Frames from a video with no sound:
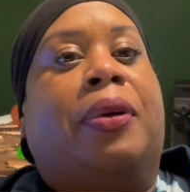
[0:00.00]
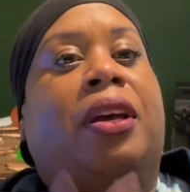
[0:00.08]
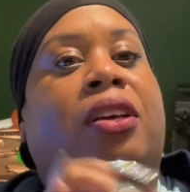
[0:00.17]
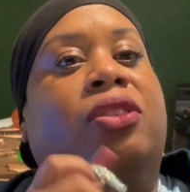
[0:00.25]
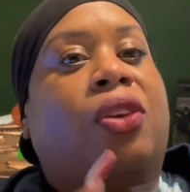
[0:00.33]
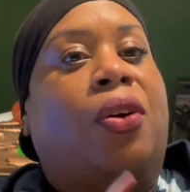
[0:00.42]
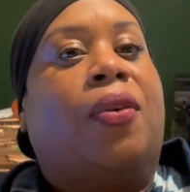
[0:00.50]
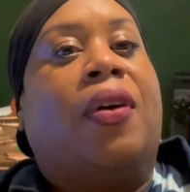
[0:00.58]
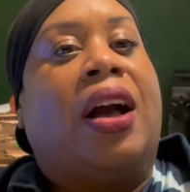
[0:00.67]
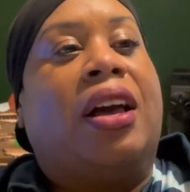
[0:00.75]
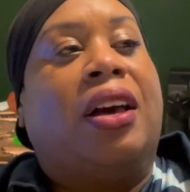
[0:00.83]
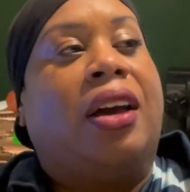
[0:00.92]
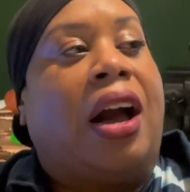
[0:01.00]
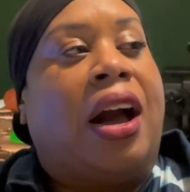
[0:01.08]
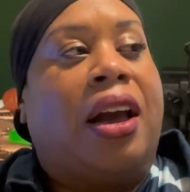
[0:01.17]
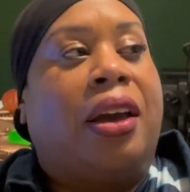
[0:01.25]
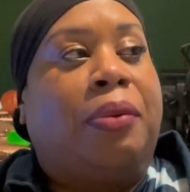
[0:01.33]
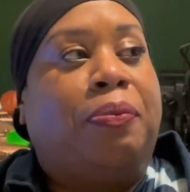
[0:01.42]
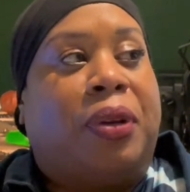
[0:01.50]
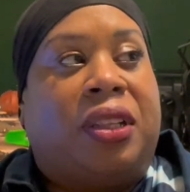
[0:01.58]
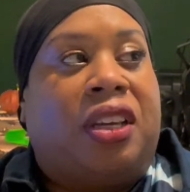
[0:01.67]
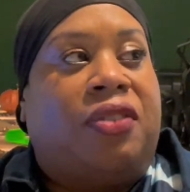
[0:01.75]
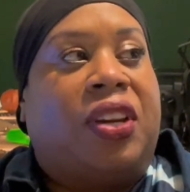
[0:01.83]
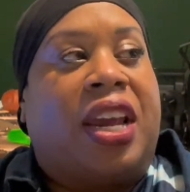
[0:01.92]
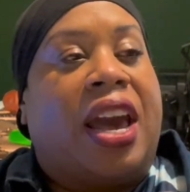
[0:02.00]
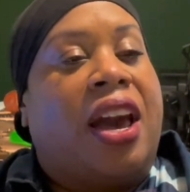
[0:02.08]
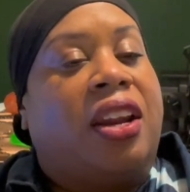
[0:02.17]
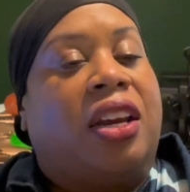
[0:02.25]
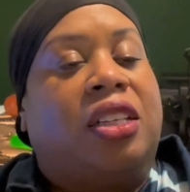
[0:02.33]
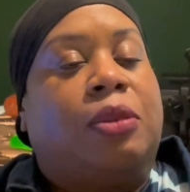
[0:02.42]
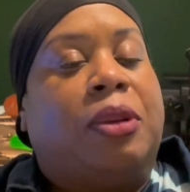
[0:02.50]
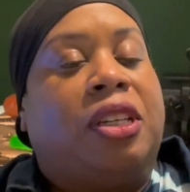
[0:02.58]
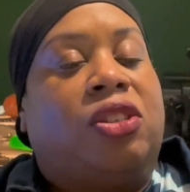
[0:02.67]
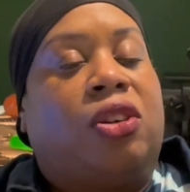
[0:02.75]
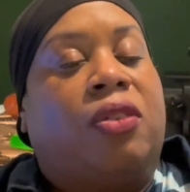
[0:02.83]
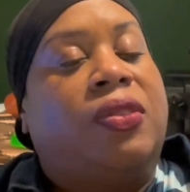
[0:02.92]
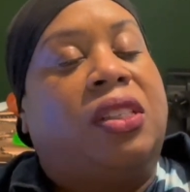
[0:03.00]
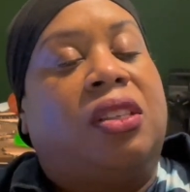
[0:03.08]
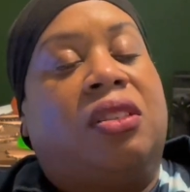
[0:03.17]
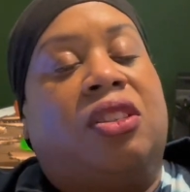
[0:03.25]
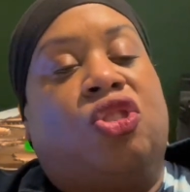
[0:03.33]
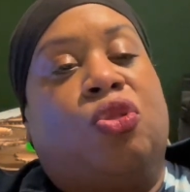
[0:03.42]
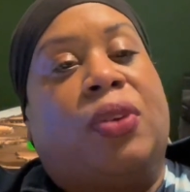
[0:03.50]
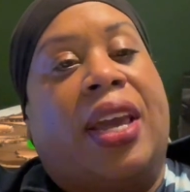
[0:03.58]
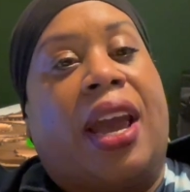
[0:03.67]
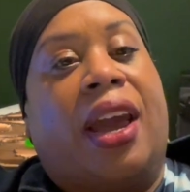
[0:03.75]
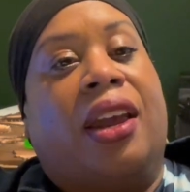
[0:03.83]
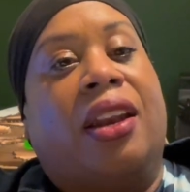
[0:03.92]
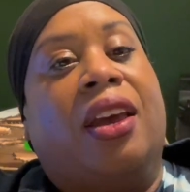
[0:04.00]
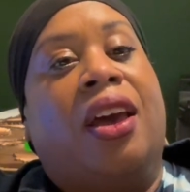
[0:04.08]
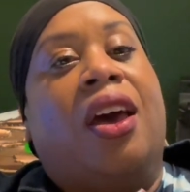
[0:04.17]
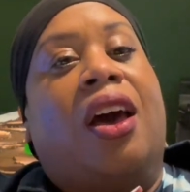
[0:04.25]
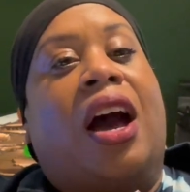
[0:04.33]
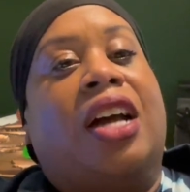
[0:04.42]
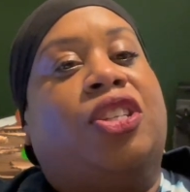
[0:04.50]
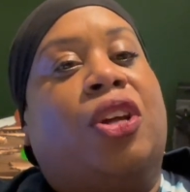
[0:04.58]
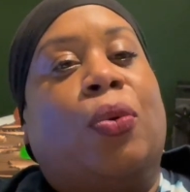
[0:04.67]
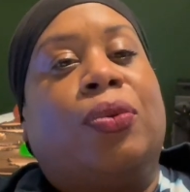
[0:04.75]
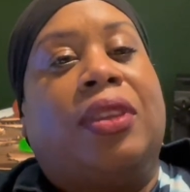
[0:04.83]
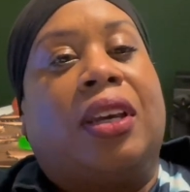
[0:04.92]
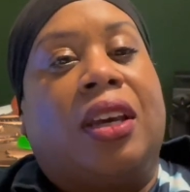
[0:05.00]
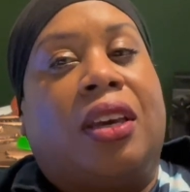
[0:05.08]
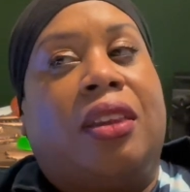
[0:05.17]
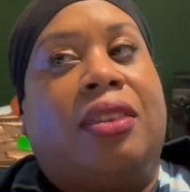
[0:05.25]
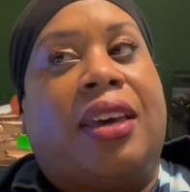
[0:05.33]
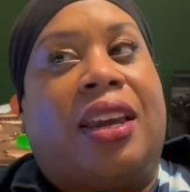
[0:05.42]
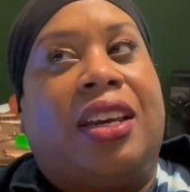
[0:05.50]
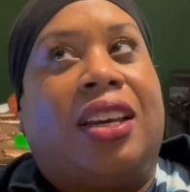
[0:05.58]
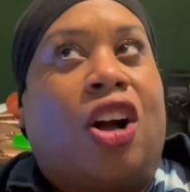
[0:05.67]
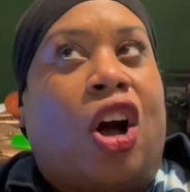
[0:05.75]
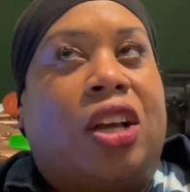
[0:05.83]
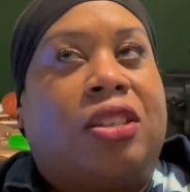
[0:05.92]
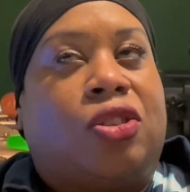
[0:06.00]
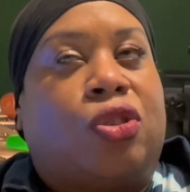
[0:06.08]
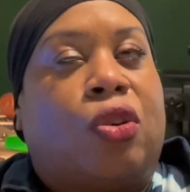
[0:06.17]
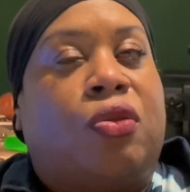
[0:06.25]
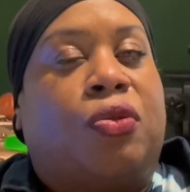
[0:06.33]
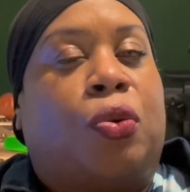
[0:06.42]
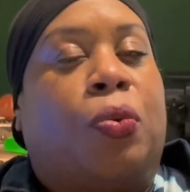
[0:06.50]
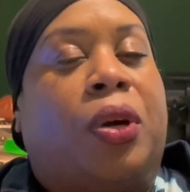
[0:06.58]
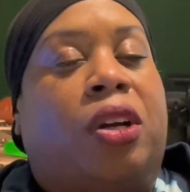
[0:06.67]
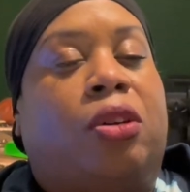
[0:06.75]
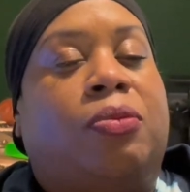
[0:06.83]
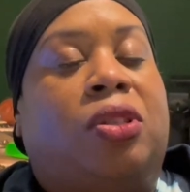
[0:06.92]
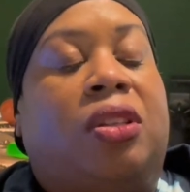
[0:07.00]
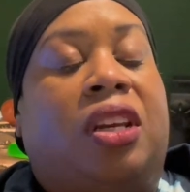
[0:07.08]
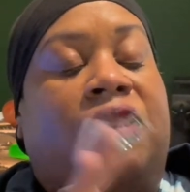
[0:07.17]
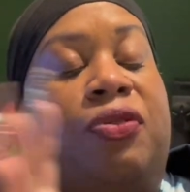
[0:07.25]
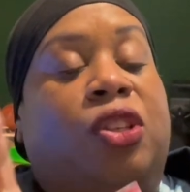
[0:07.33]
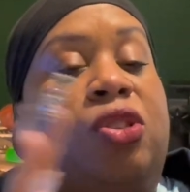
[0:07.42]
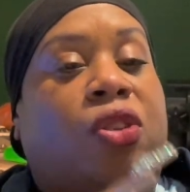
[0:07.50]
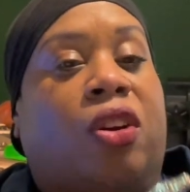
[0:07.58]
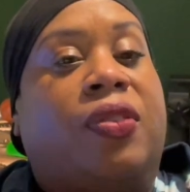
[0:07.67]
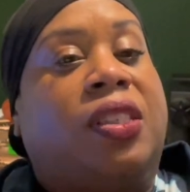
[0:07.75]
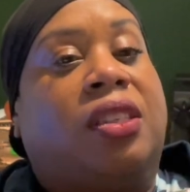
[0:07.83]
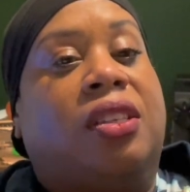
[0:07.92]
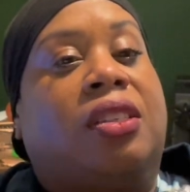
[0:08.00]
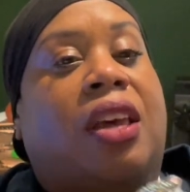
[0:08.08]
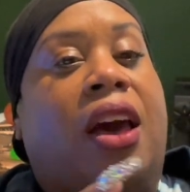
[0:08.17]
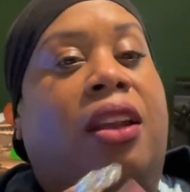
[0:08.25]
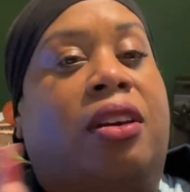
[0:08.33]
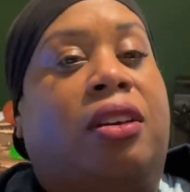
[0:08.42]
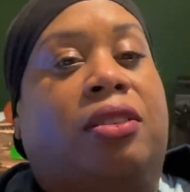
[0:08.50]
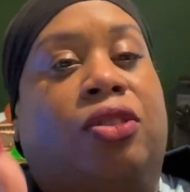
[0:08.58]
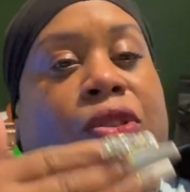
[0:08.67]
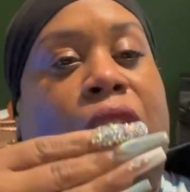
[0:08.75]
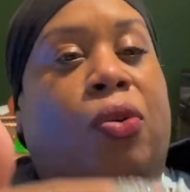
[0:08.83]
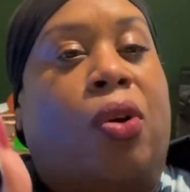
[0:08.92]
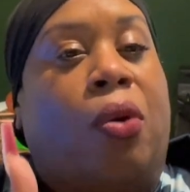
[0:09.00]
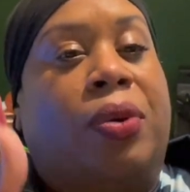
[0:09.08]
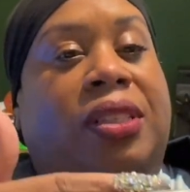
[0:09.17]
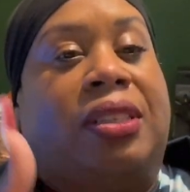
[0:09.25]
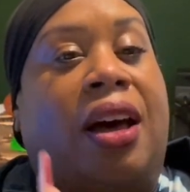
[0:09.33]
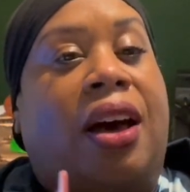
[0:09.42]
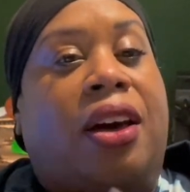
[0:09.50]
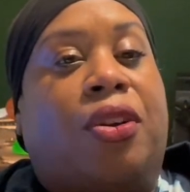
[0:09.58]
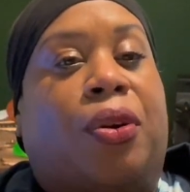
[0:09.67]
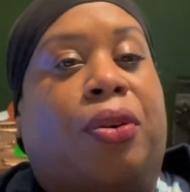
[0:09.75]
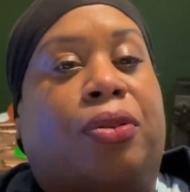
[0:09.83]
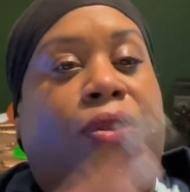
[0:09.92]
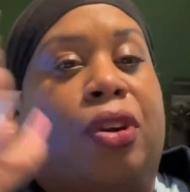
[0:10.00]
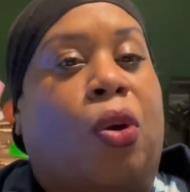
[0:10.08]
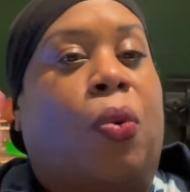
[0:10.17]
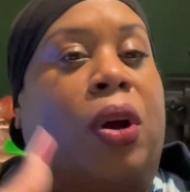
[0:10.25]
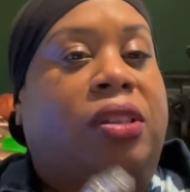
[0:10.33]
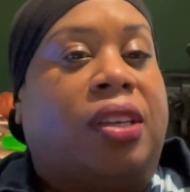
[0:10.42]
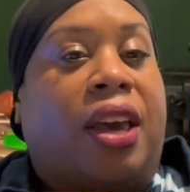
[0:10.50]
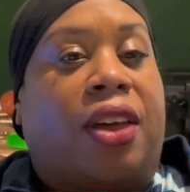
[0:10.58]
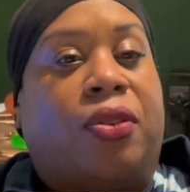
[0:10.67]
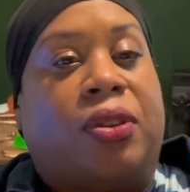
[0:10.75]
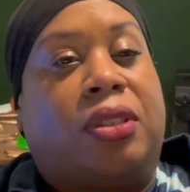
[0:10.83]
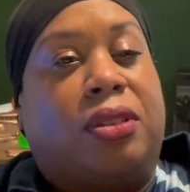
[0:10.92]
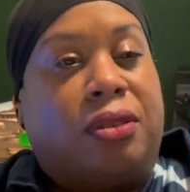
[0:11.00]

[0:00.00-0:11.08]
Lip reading: So I believe in adding as many services as you can. I don't think that it causes overwhelm if the services kind of, coincide or, work together in